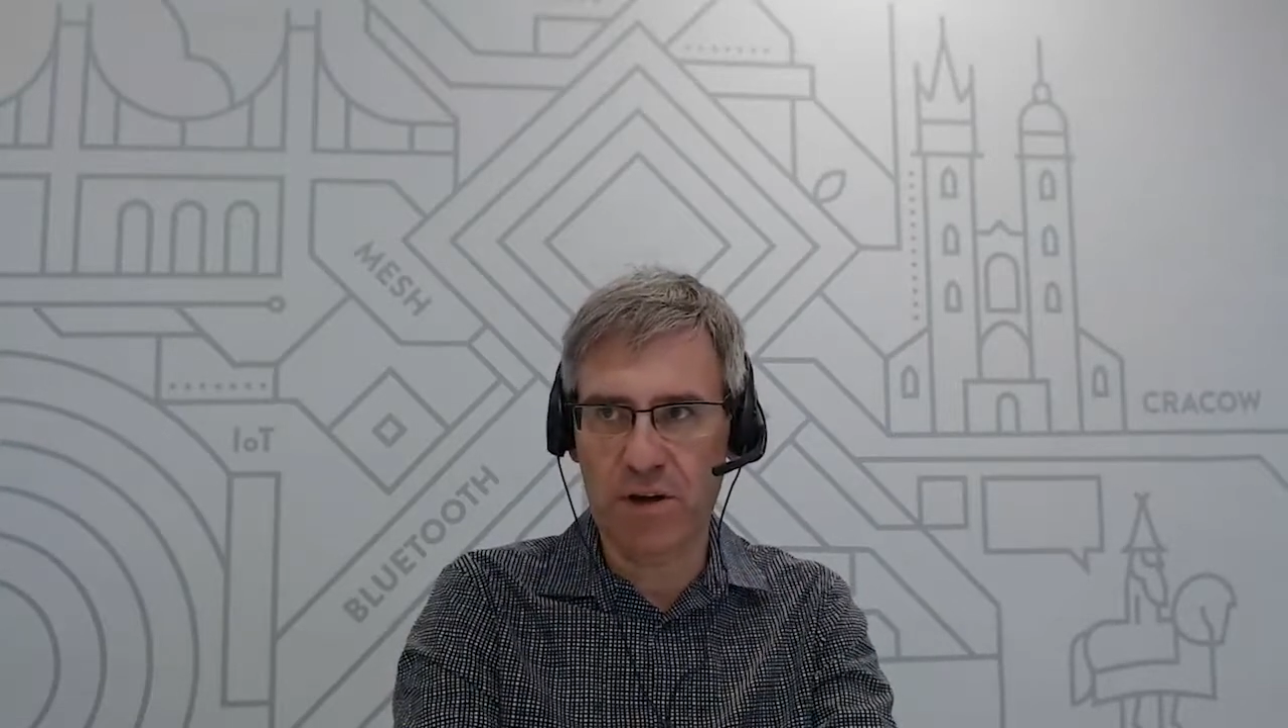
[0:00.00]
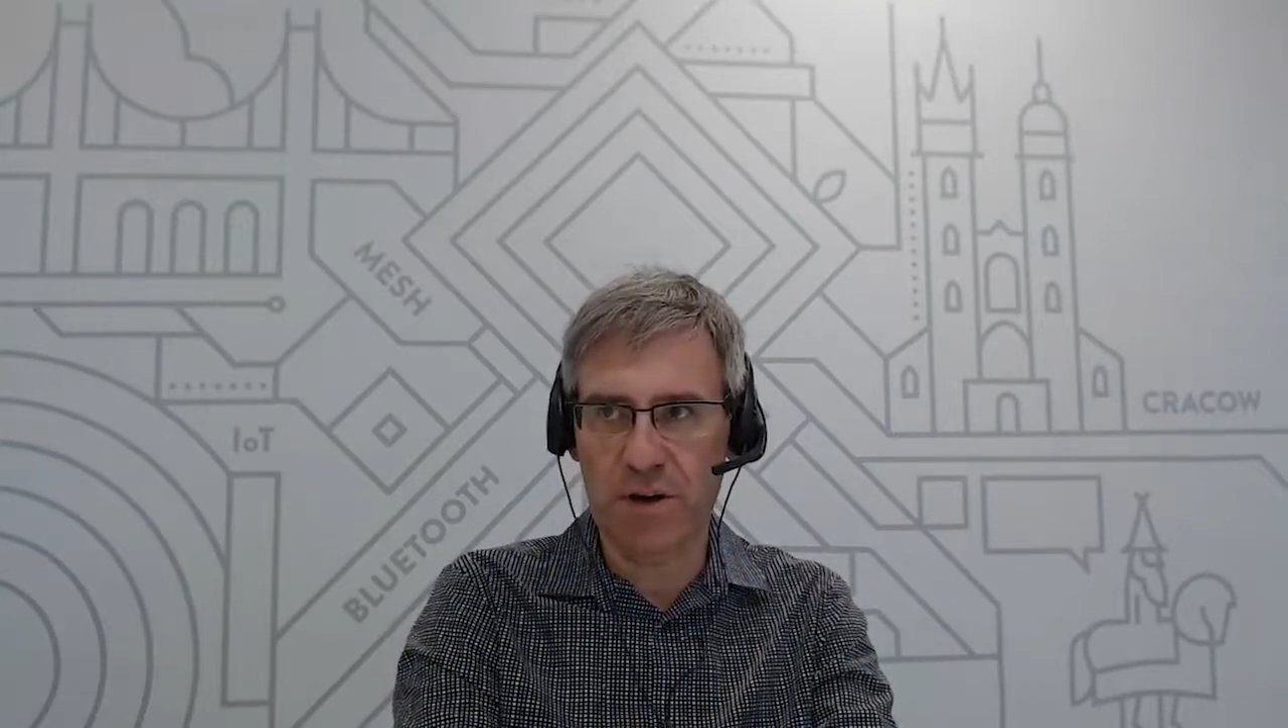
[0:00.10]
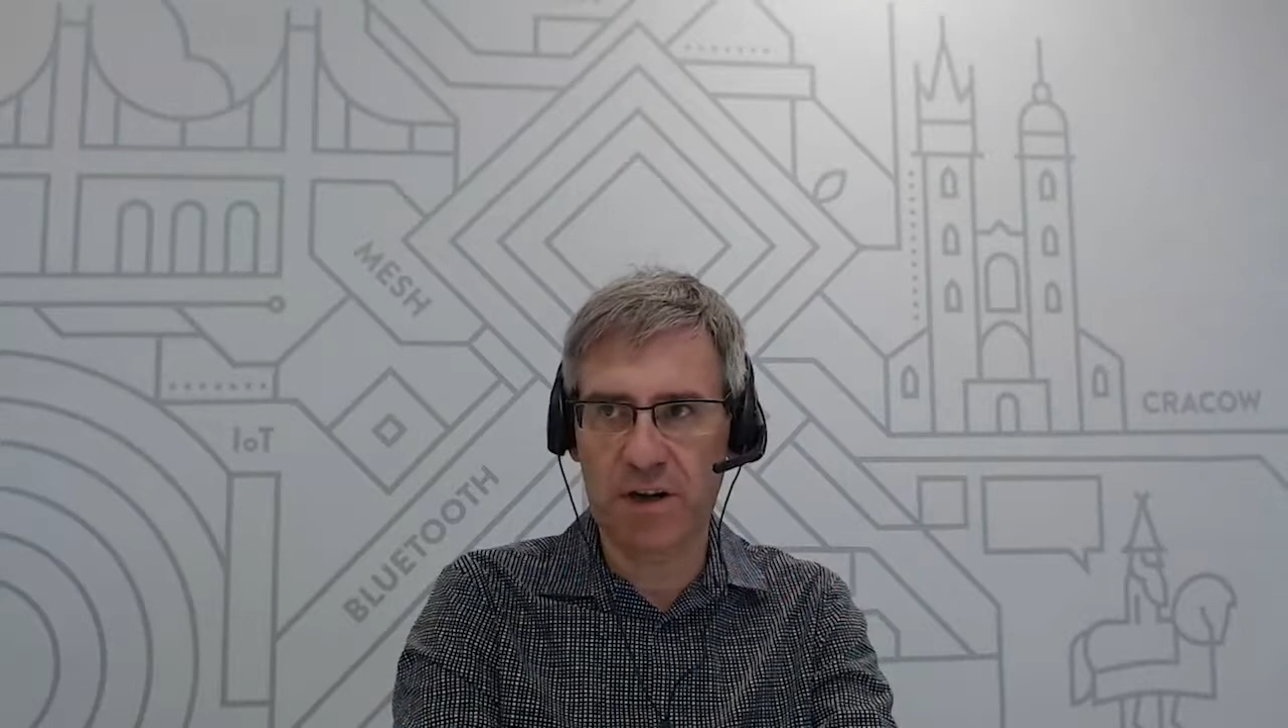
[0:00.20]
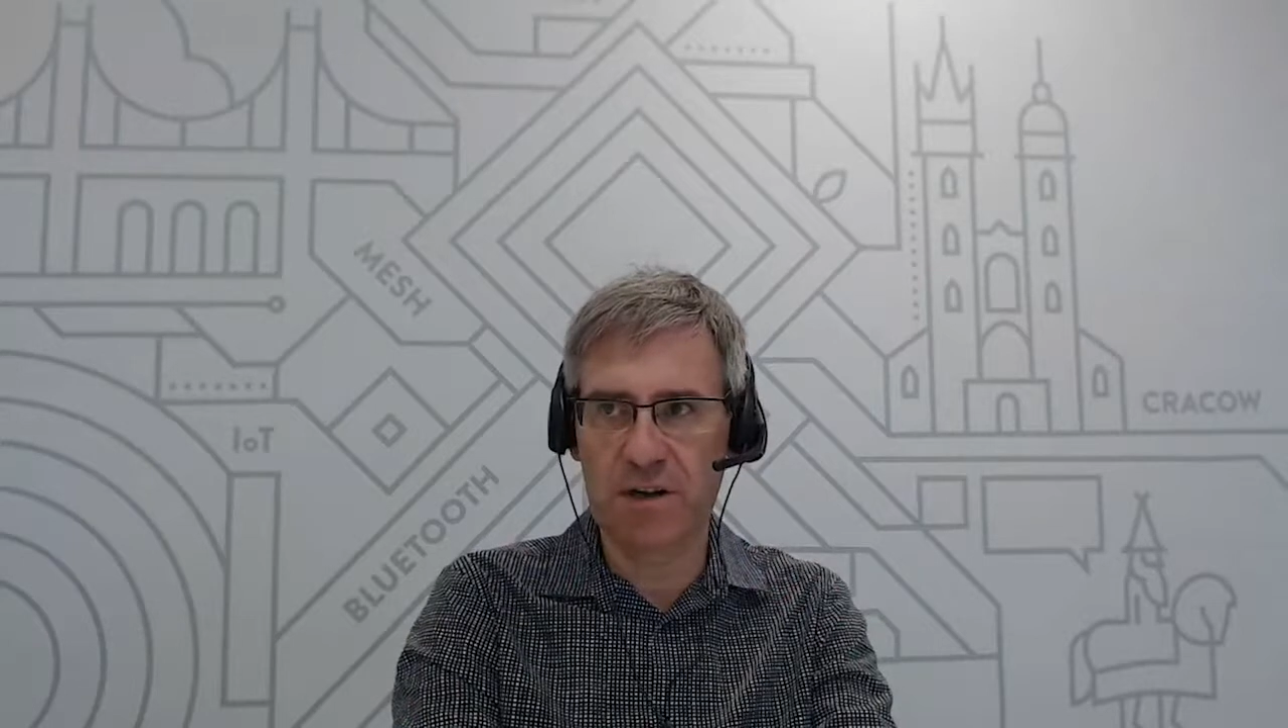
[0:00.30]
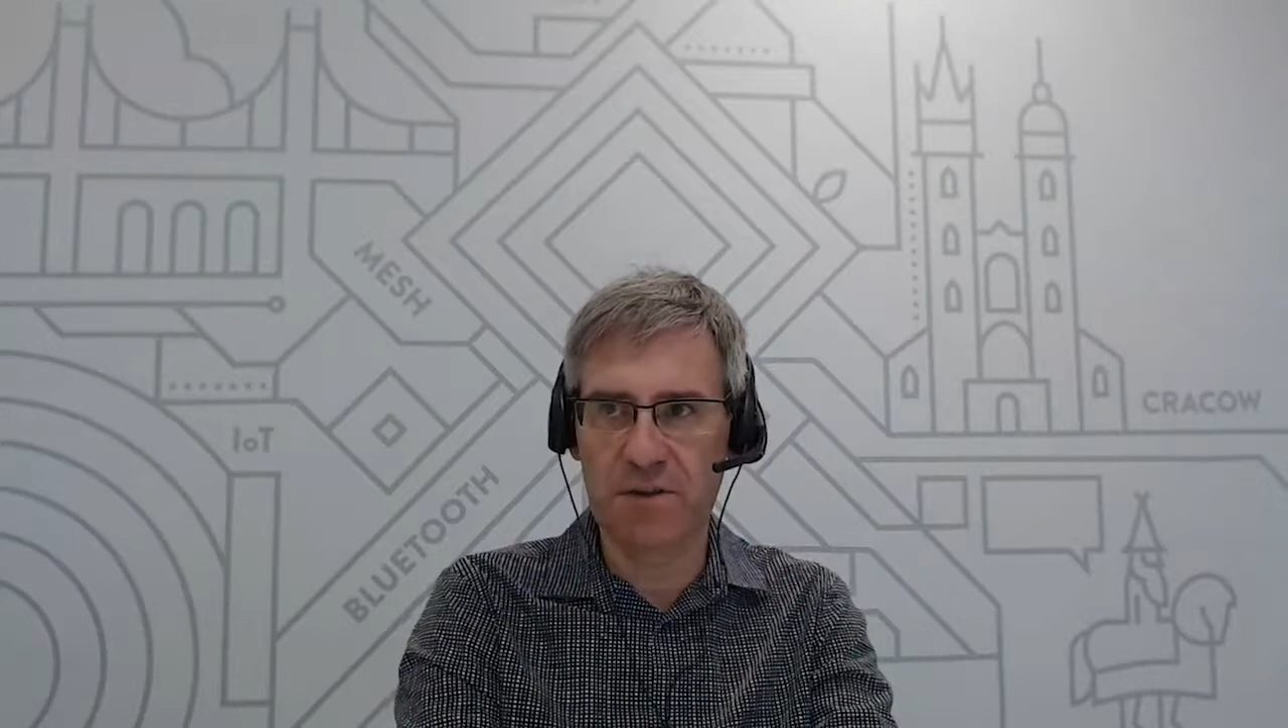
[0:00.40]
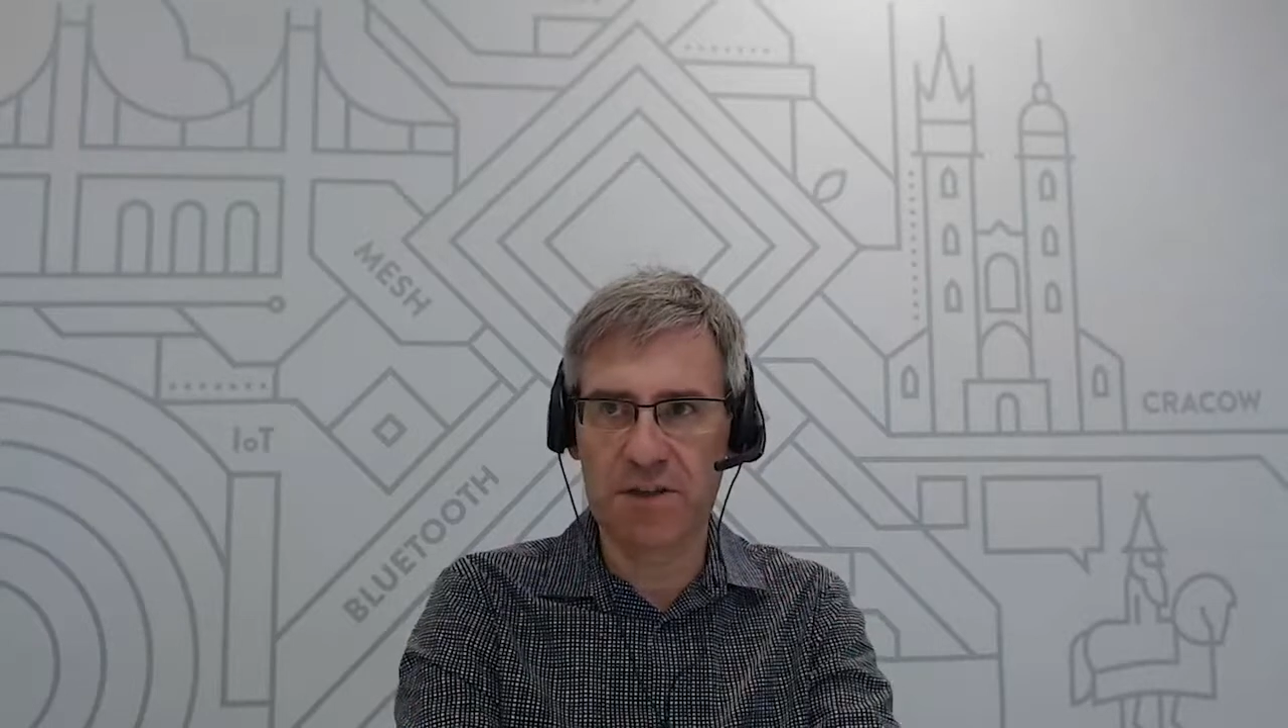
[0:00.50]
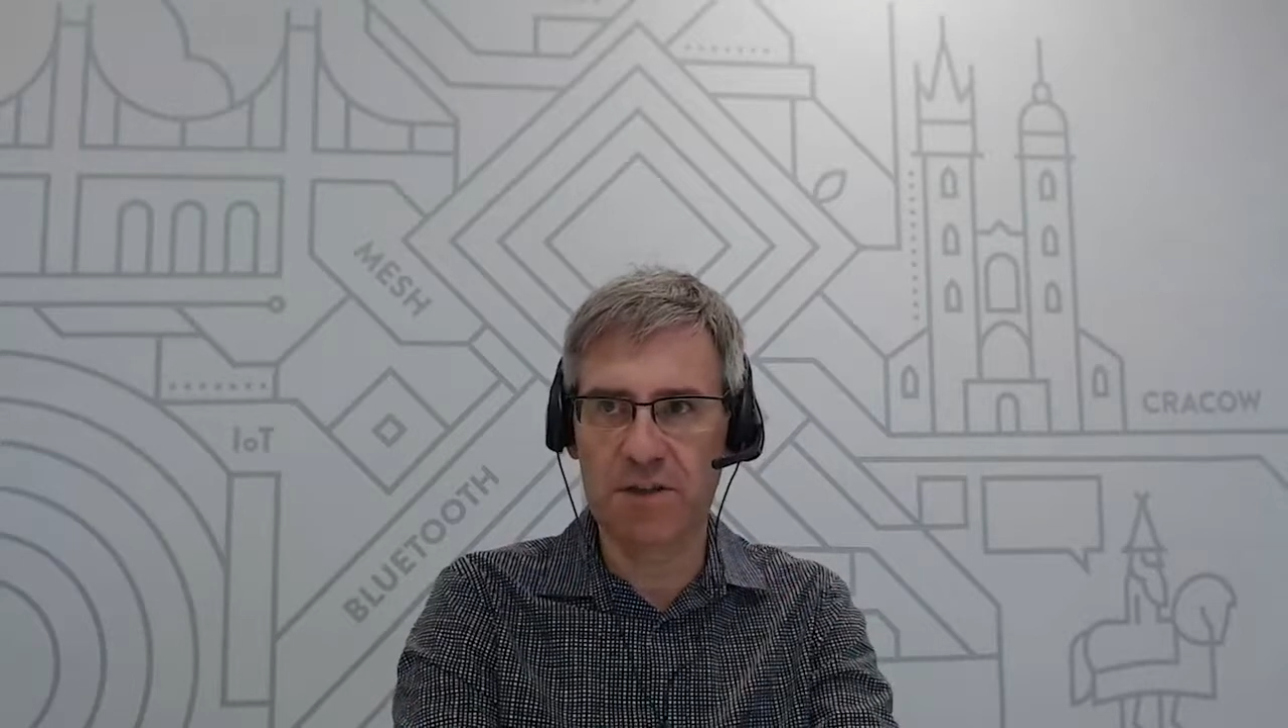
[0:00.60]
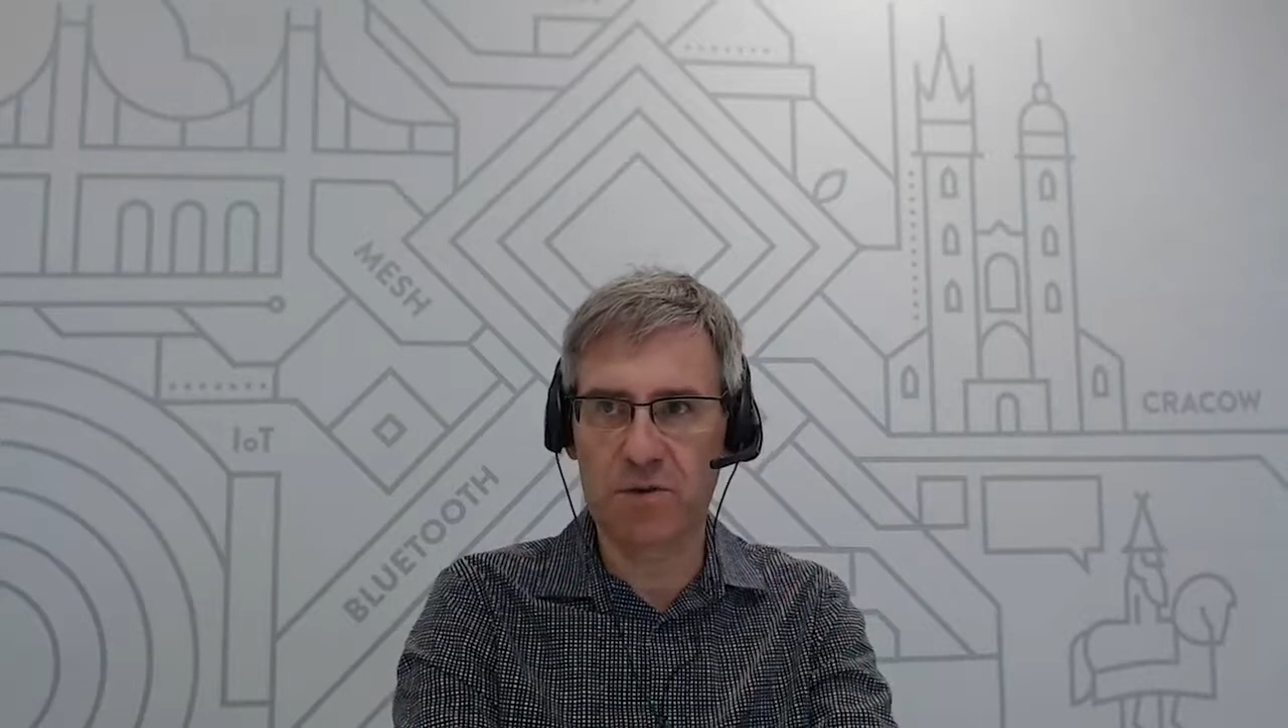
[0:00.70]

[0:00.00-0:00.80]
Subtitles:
connectivity